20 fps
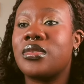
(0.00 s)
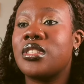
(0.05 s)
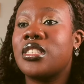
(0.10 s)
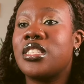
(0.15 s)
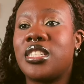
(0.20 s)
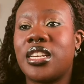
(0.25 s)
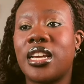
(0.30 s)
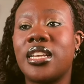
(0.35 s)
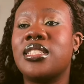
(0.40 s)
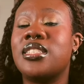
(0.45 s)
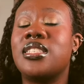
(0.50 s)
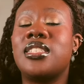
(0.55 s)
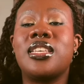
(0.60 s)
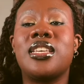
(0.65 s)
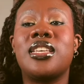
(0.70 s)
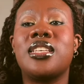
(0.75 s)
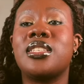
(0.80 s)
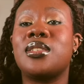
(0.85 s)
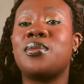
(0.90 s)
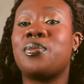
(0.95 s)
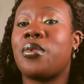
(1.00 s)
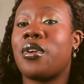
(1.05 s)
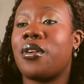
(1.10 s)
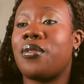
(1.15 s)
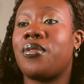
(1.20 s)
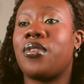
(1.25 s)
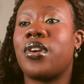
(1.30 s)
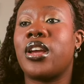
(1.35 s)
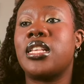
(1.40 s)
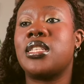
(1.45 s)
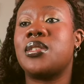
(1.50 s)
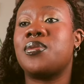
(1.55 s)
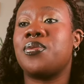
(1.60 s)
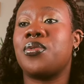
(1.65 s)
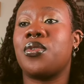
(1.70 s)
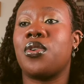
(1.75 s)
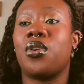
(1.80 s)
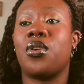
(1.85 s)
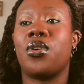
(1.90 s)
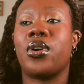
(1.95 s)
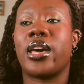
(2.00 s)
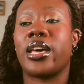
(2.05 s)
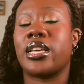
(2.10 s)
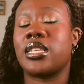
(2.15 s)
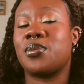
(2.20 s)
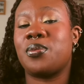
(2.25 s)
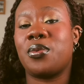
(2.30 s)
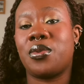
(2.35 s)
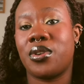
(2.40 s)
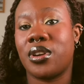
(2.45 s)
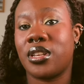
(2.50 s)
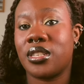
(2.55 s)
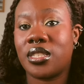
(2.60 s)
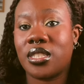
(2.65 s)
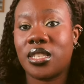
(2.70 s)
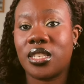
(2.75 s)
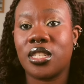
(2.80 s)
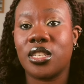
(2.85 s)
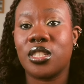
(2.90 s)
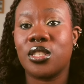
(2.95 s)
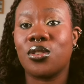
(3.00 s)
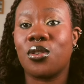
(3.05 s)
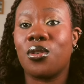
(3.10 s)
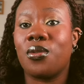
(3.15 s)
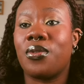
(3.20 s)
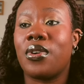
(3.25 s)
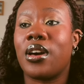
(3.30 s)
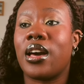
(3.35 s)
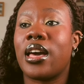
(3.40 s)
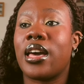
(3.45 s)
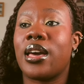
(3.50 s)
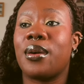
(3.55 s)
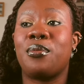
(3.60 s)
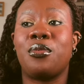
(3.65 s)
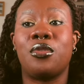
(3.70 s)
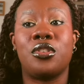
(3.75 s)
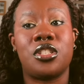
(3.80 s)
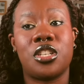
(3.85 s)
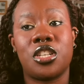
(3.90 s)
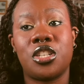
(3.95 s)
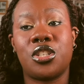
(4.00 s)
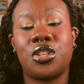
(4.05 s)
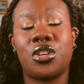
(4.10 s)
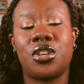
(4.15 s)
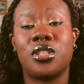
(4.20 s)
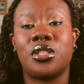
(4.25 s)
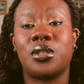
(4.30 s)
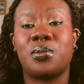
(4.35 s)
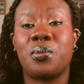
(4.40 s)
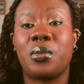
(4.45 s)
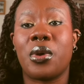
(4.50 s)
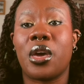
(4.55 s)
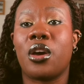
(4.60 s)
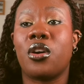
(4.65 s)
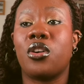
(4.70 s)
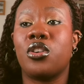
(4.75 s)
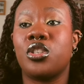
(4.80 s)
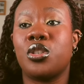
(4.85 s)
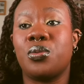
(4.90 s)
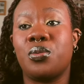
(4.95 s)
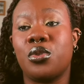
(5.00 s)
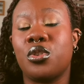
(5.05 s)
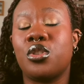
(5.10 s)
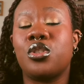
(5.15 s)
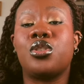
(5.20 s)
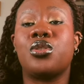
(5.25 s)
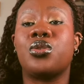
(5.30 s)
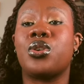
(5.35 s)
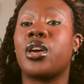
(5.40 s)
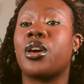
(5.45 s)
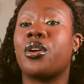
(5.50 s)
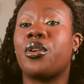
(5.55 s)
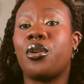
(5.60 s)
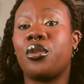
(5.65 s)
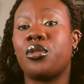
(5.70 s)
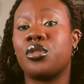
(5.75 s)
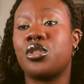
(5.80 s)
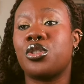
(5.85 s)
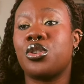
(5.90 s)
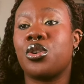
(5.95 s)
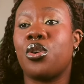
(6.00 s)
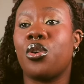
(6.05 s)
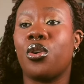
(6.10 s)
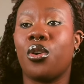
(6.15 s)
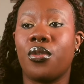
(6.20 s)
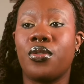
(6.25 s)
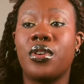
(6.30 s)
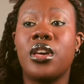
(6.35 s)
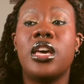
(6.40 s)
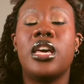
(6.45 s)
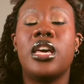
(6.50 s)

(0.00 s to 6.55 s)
Gen Z's preference for experiences over possessions may contribute to a culture of